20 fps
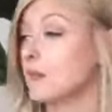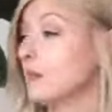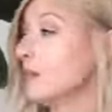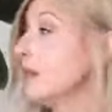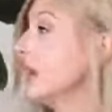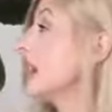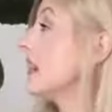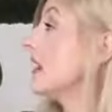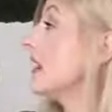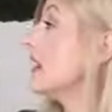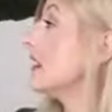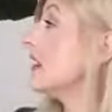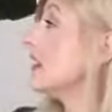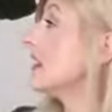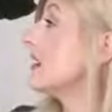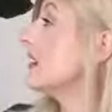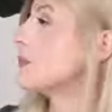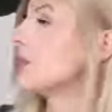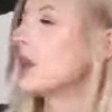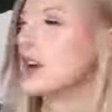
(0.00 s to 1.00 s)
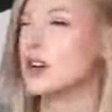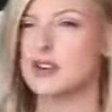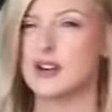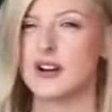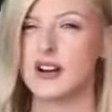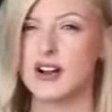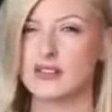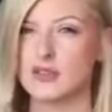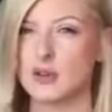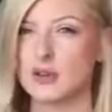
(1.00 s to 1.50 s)
Because I'm pretty sure I
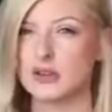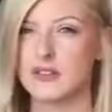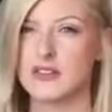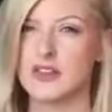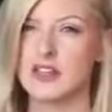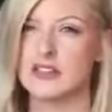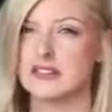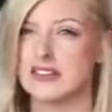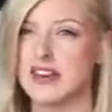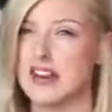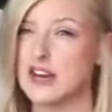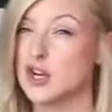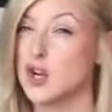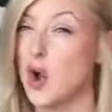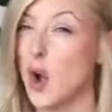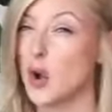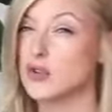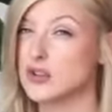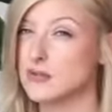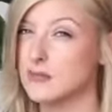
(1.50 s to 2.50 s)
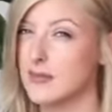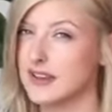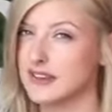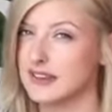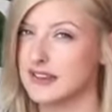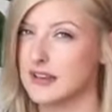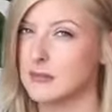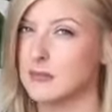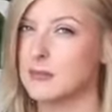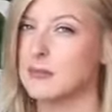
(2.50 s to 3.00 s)
got told on the internet not to mist
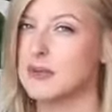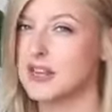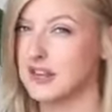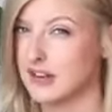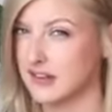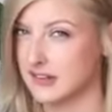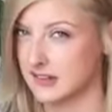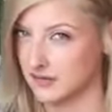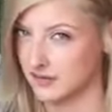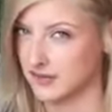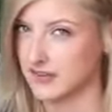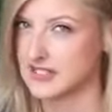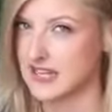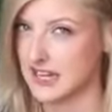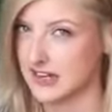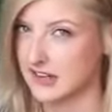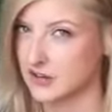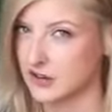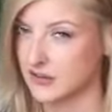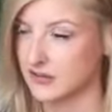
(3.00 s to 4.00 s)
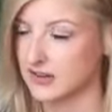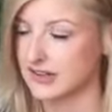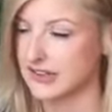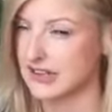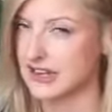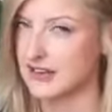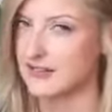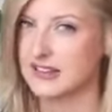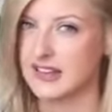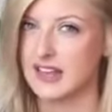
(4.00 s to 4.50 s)
him because of the texture of his
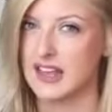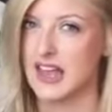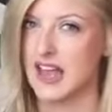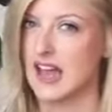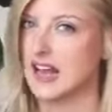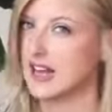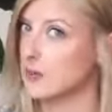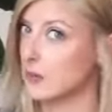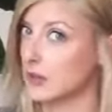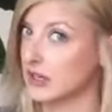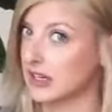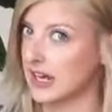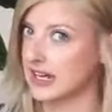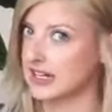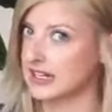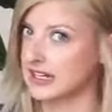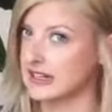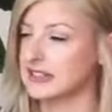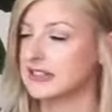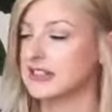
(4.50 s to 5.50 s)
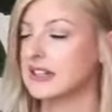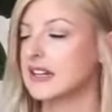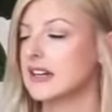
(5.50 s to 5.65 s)
leaves, and he wouldn't like it.